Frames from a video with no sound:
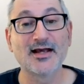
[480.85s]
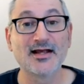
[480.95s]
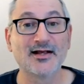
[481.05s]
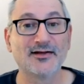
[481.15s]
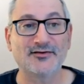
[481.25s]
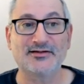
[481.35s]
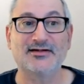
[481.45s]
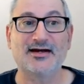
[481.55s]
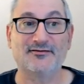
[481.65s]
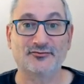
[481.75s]
So you can
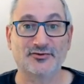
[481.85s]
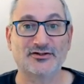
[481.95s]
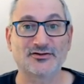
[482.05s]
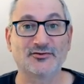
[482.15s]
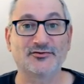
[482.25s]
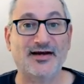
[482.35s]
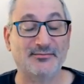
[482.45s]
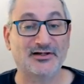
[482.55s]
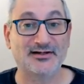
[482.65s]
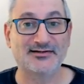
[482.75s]
have traditional
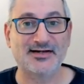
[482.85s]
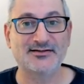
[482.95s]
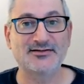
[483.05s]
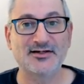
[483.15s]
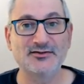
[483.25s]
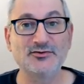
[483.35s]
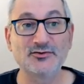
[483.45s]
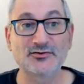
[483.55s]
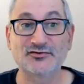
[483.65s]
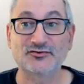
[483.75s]
tabular data, you can
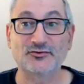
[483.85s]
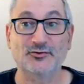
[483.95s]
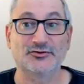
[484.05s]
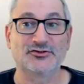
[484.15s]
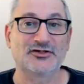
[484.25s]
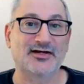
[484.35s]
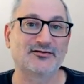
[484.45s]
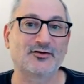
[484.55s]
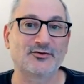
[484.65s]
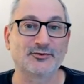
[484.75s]
store
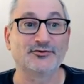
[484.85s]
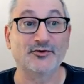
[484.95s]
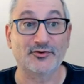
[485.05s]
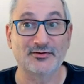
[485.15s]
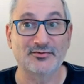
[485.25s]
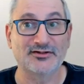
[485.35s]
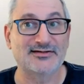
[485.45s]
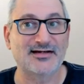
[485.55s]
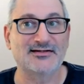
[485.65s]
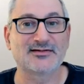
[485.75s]
JSON or document
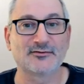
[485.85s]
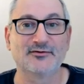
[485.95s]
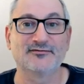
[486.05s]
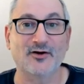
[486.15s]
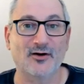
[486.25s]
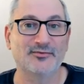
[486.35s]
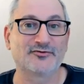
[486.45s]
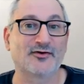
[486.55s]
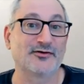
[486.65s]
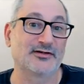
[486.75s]
data of
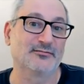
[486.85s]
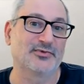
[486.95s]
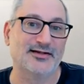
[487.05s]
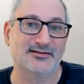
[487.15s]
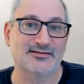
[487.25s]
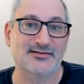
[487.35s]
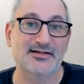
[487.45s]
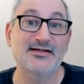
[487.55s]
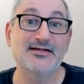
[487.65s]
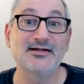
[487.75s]
arbitrary
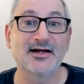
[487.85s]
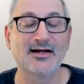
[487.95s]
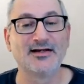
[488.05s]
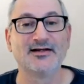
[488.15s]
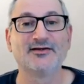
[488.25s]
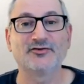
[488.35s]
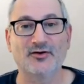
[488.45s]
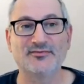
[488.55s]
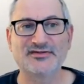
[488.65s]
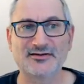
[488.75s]
complexity, time
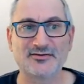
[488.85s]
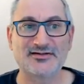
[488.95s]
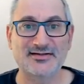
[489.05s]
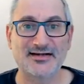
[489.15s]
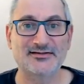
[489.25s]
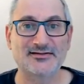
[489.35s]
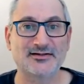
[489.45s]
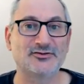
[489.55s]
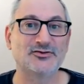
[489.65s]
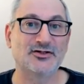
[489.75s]
series data,
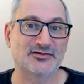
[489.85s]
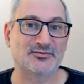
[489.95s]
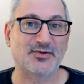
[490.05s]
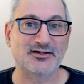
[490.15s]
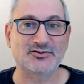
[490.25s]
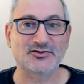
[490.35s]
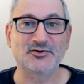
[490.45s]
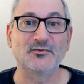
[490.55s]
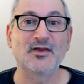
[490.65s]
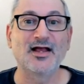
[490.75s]
geospatial,
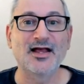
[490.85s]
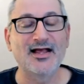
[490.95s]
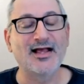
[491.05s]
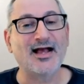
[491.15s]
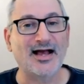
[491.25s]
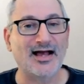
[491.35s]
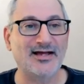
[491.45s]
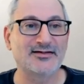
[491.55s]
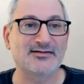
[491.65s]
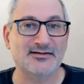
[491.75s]

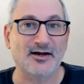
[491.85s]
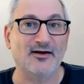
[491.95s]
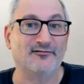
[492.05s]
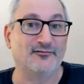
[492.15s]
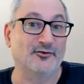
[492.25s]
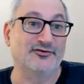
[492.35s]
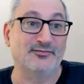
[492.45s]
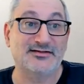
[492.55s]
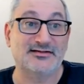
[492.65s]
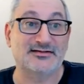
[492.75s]
and for
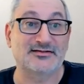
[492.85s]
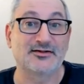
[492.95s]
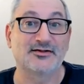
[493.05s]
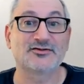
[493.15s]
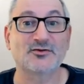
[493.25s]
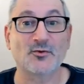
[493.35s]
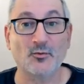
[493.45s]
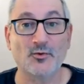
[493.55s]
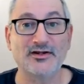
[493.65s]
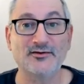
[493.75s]
semantic search,
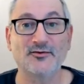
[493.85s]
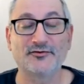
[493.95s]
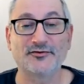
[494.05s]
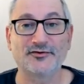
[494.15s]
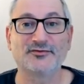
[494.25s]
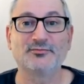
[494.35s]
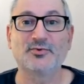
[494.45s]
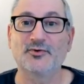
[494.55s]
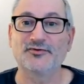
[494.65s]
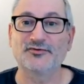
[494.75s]
we also support
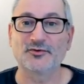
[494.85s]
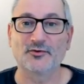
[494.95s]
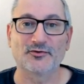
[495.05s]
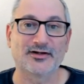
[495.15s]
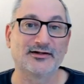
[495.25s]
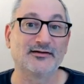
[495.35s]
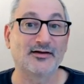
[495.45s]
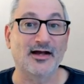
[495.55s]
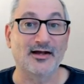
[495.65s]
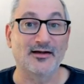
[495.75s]
storing
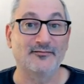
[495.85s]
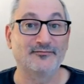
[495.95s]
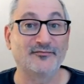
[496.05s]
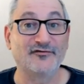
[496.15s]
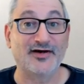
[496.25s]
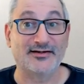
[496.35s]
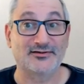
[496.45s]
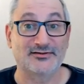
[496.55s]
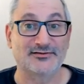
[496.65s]
vectors.